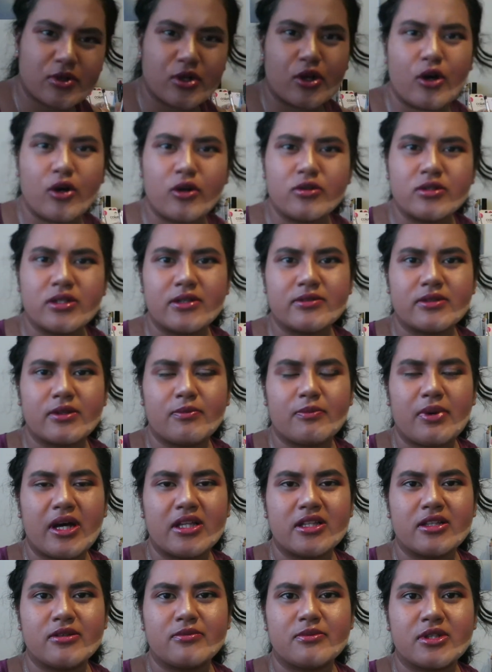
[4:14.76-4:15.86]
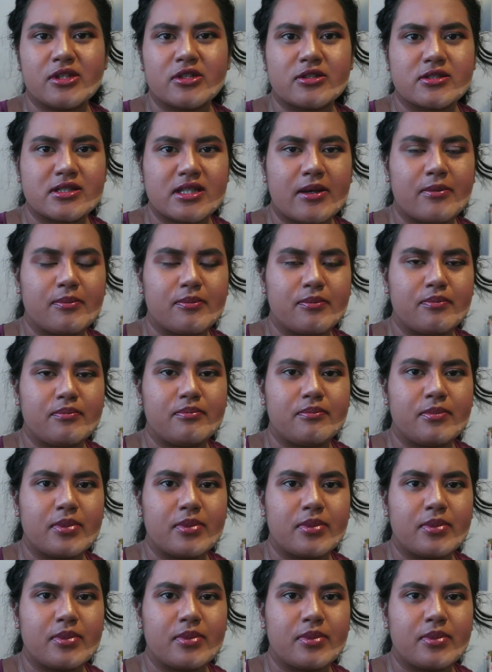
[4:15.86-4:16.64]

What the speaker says: want to hold up the palette because that